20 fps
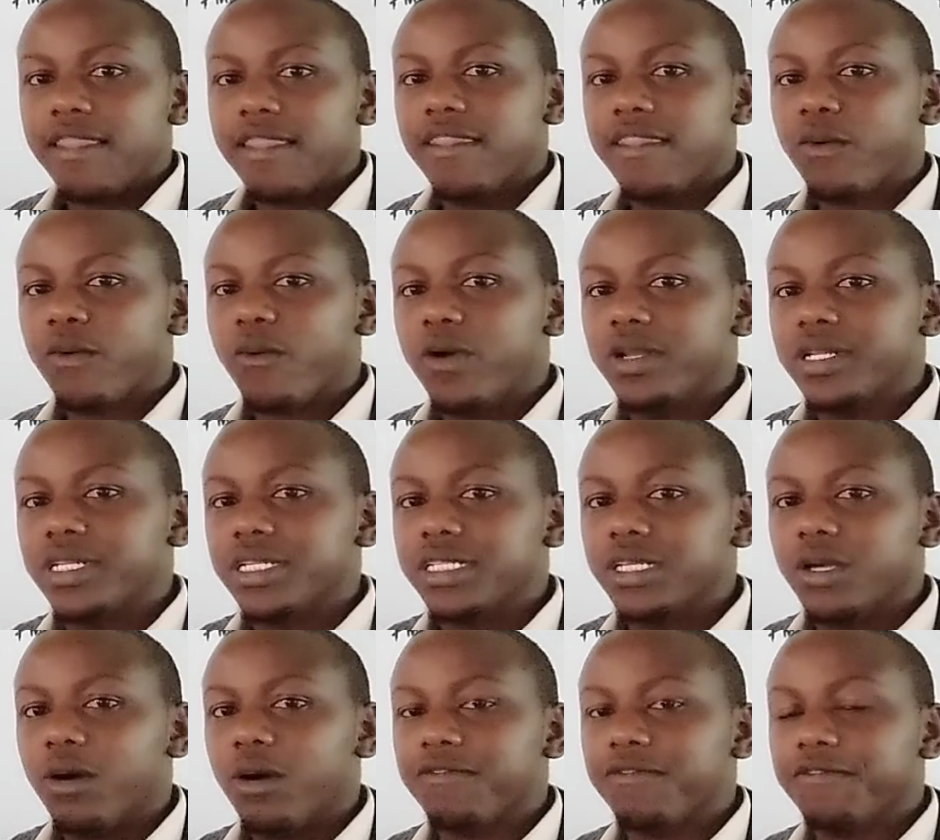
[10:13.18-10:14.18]
the quantity
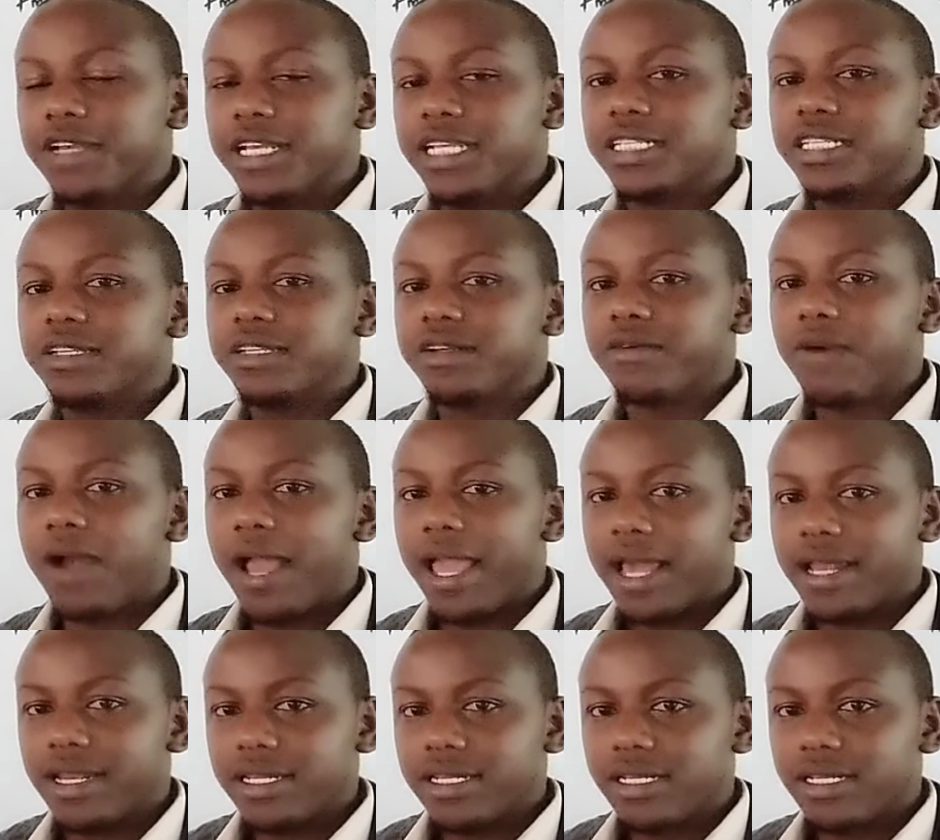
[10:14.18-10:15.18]
of heat
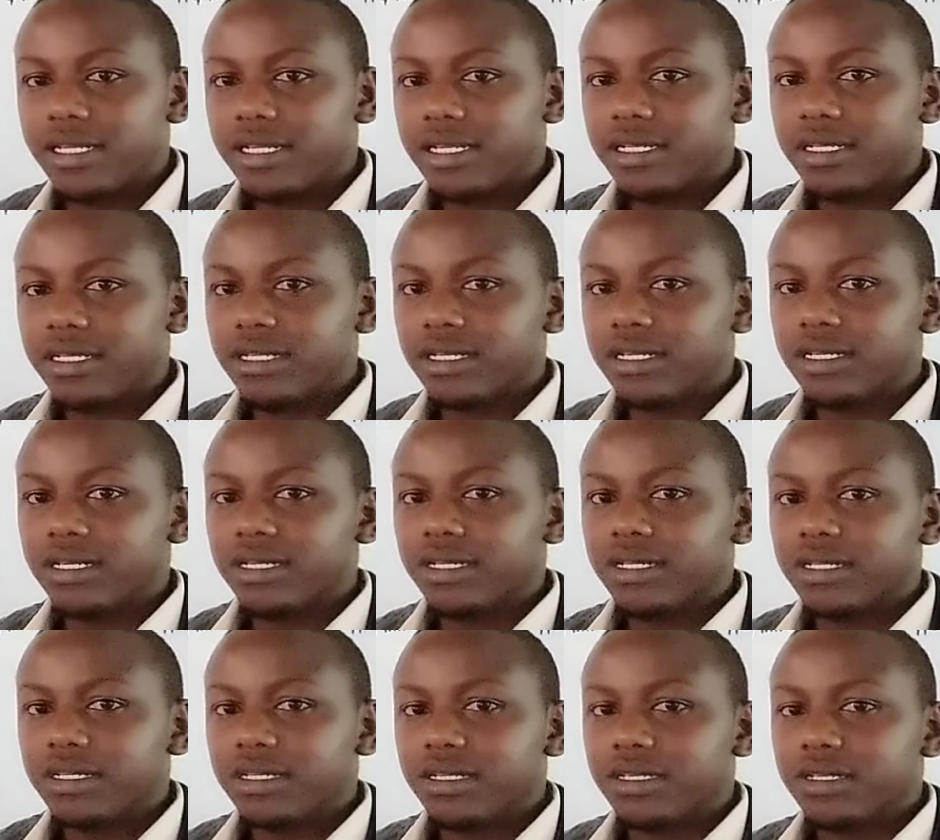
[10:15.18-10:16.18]
required
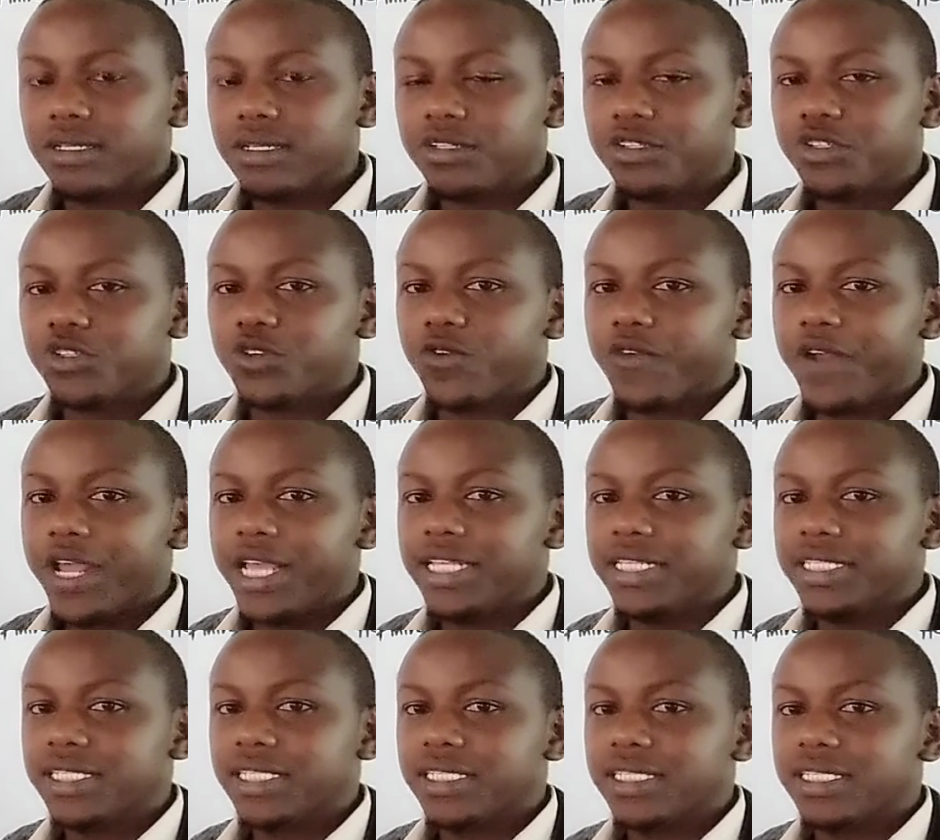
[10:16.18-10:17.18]
to
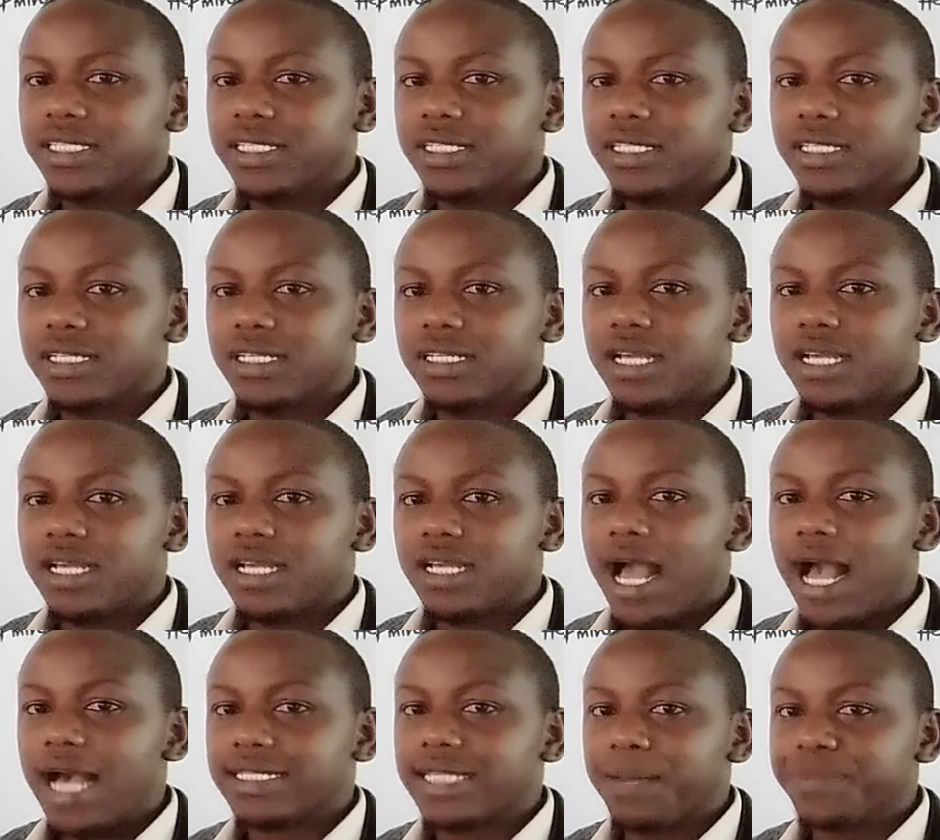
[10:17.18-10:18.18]
raise
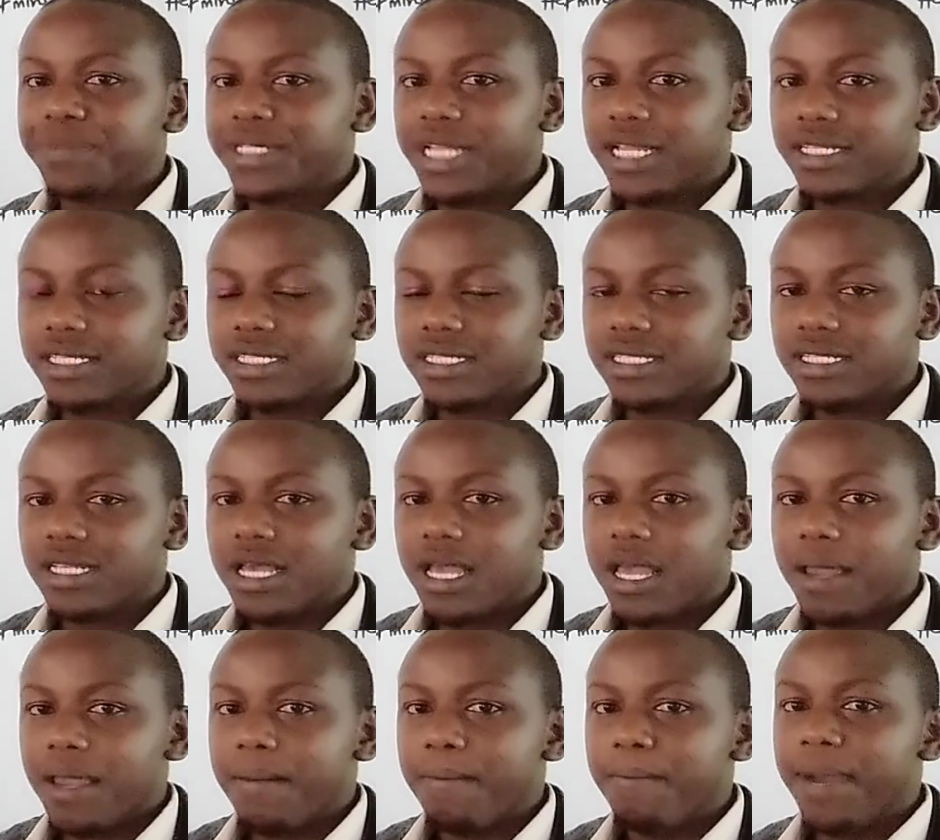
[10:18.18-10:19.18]
a substance
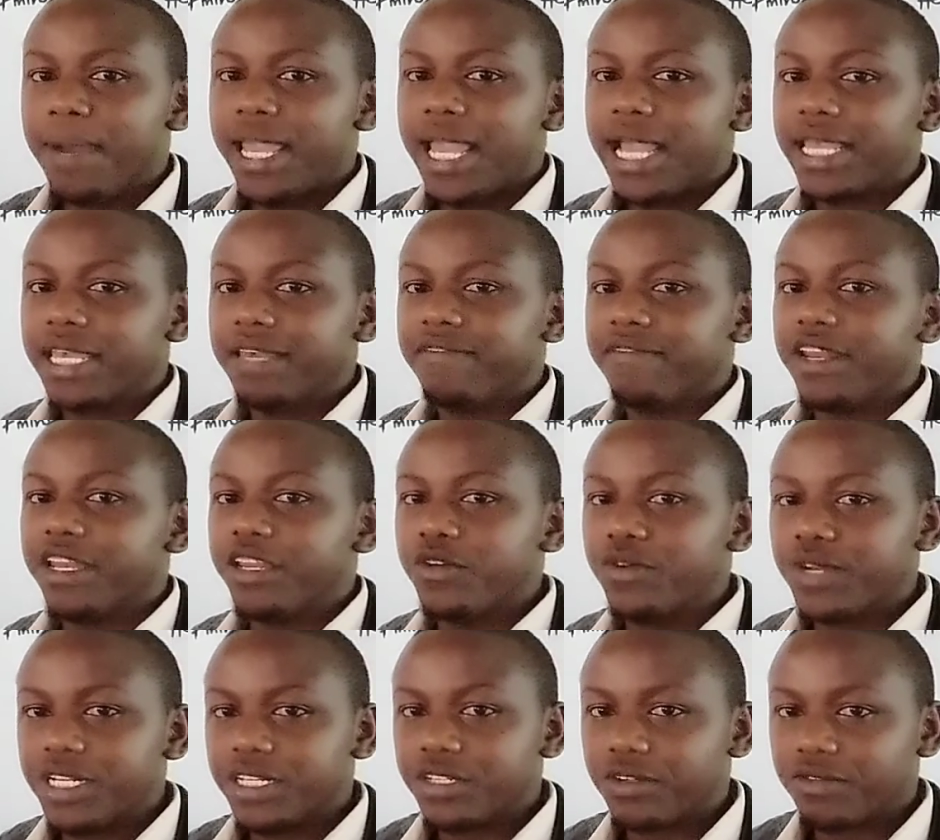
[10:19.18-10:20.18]
by a given
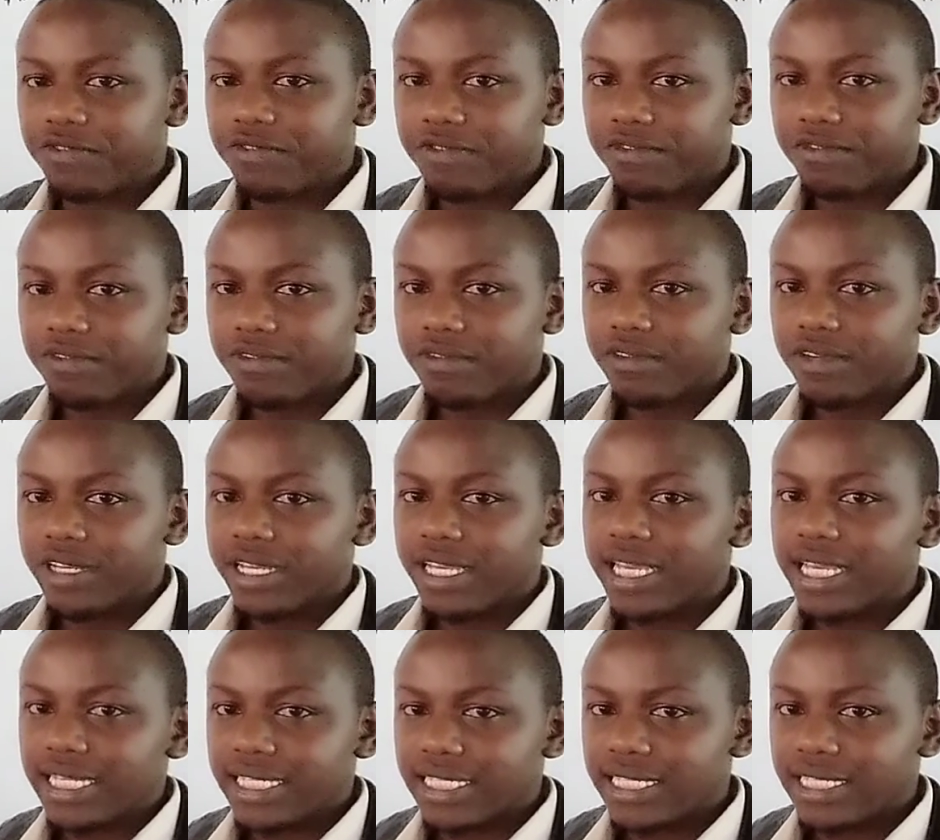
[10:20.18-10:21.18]
unit of
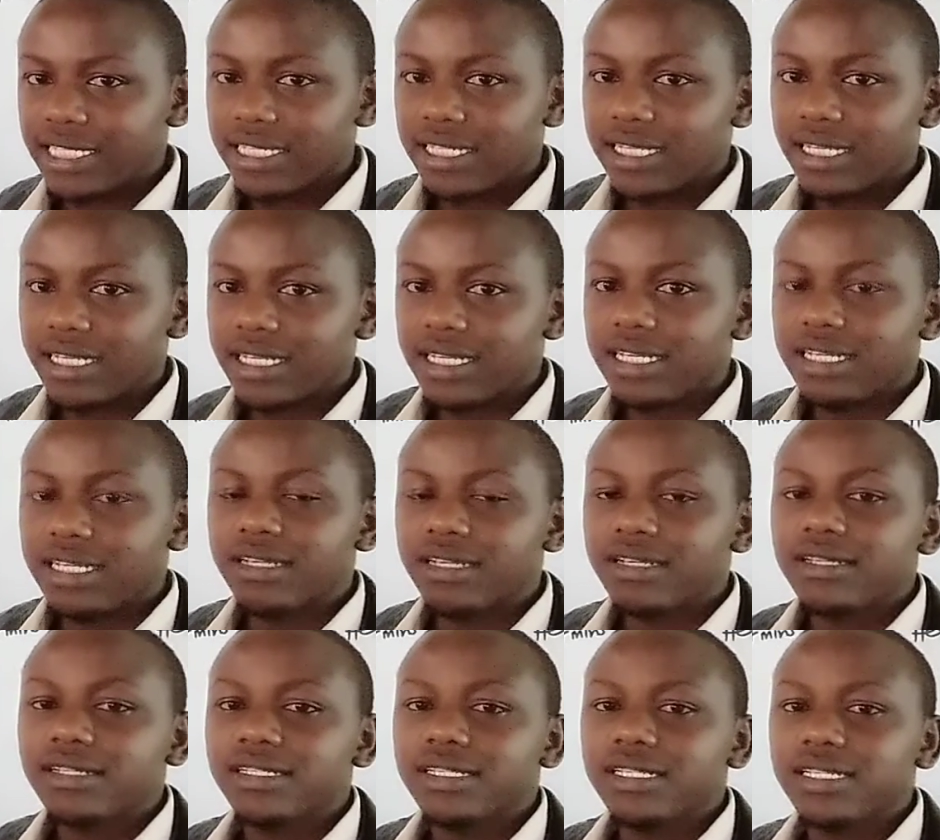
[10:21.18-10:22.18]
heat
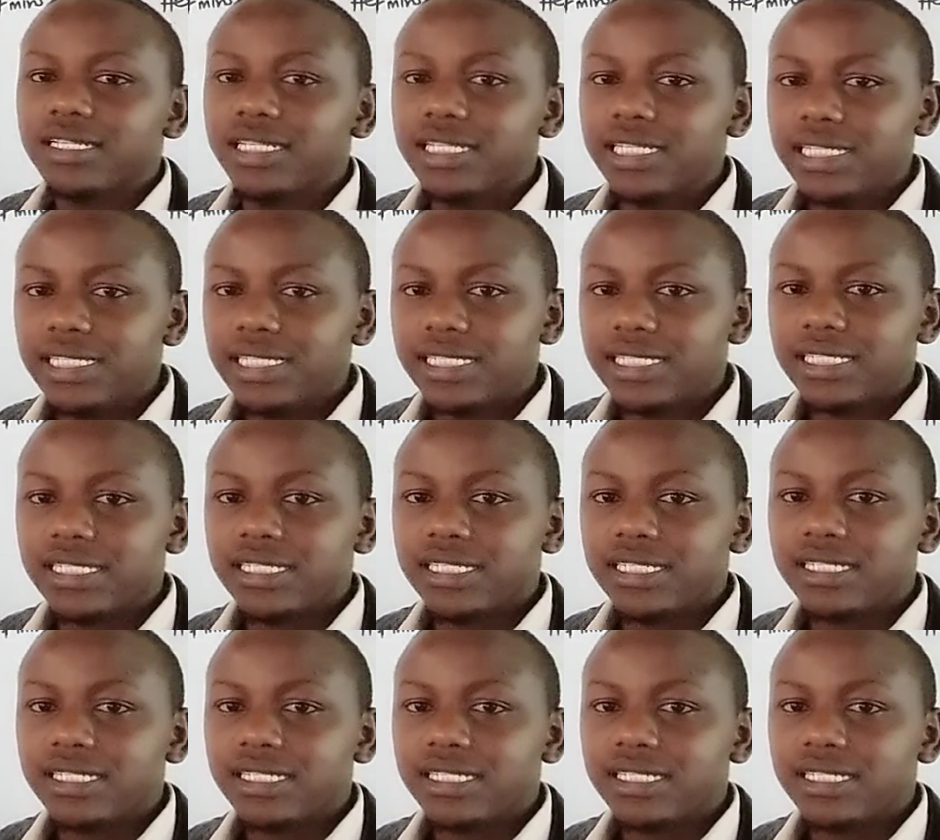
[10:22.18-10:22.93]
is